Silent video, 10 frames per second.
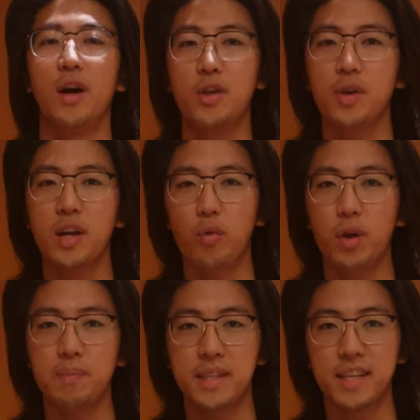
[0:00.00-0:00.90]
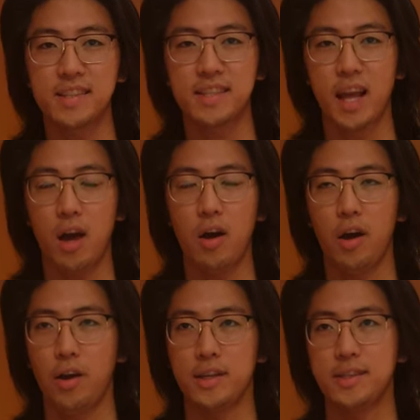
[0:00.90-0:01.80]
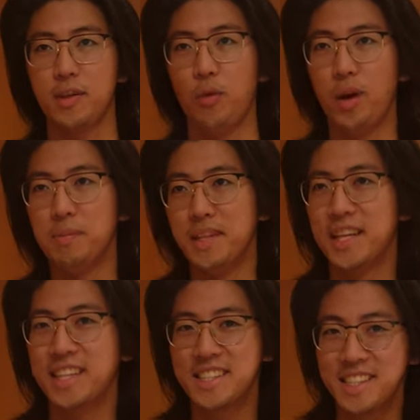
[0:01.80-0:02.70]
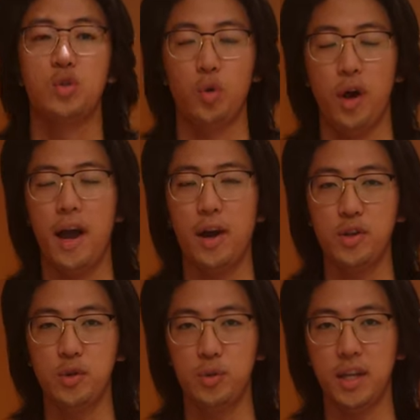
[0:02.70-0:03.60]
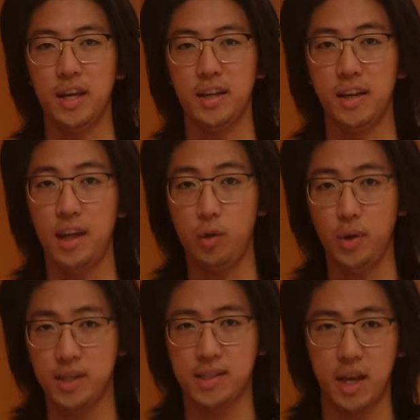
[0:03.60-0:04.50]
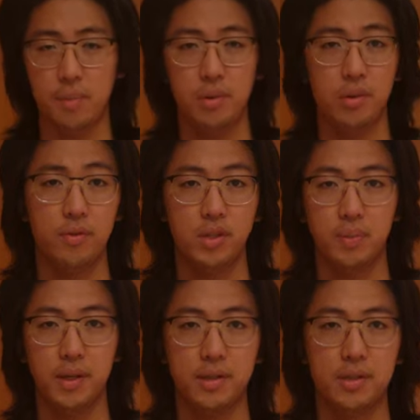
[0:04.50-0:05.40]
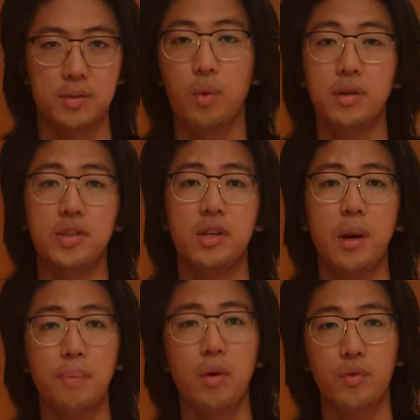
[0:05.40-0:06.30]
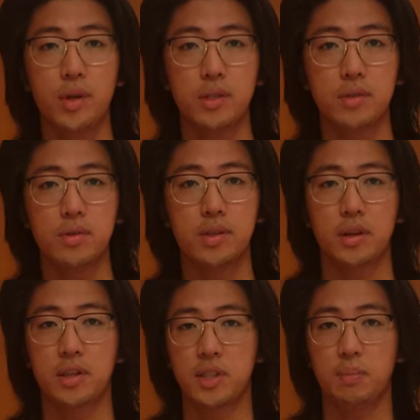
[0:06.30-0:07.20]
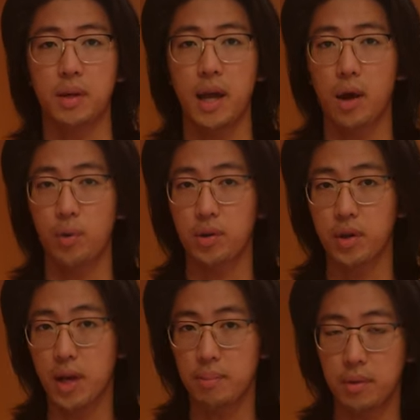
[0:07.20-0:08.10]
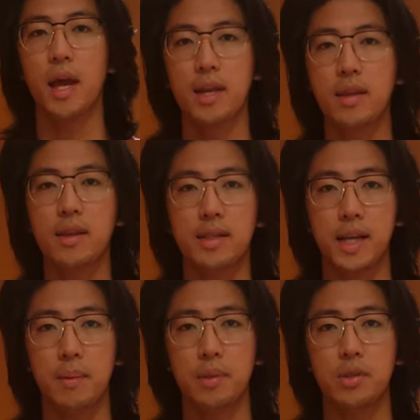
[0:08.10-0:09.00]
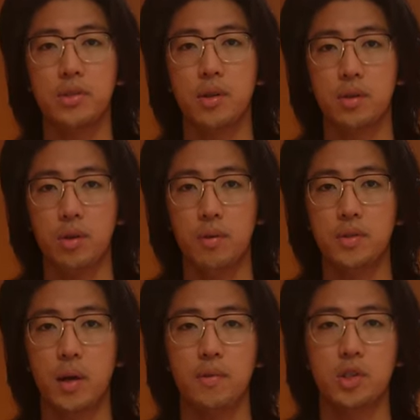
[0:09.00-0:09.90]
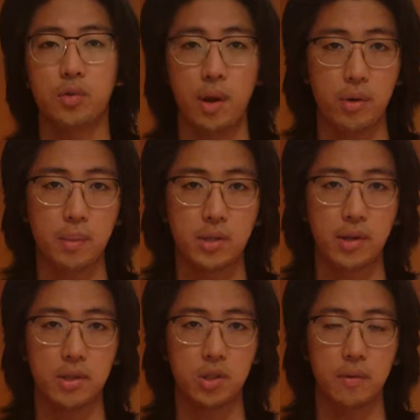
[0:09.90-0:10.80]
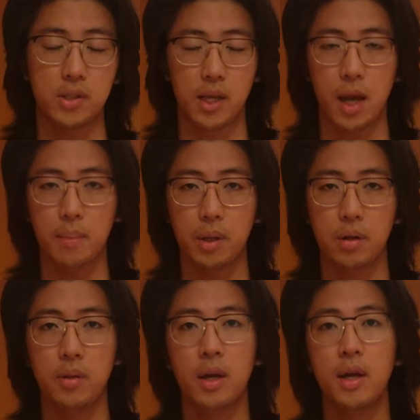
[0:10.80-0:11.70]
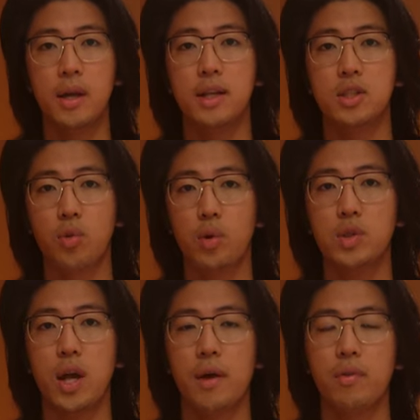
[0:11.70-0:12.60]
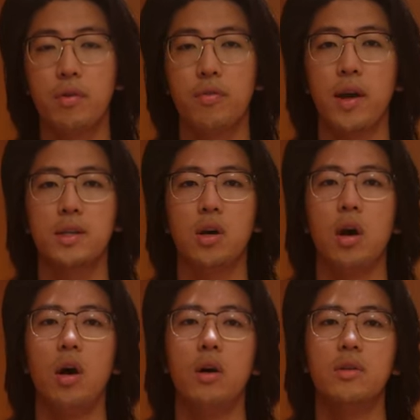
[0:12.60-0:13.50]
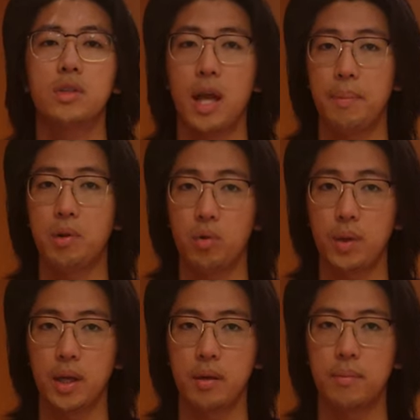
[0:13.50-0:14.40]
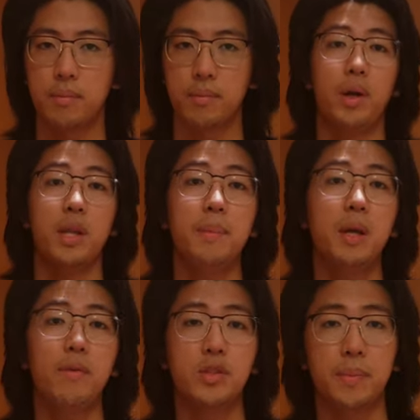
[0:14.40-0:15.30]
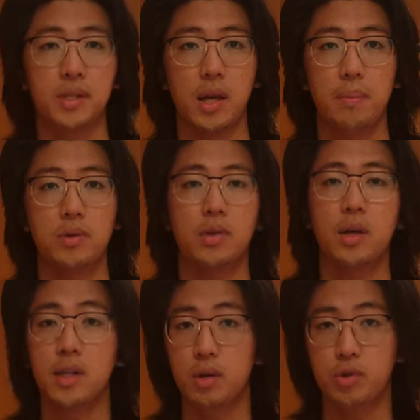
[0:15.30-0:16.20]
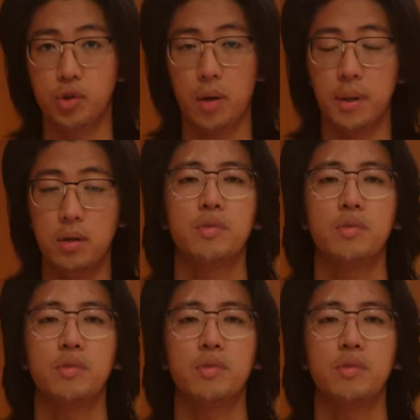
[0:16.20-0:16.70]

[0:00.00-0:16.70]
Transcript: So how do you get a web-ding web-dings. So how do you get a winged scapula in the first place? Well, there's a number of reasons that could explain how it could happen. Anything that damages the nerves of the surrounding musculature of the scapula is going to have an effect on scapular winging. All right, let me give you some examples. Acute trauma.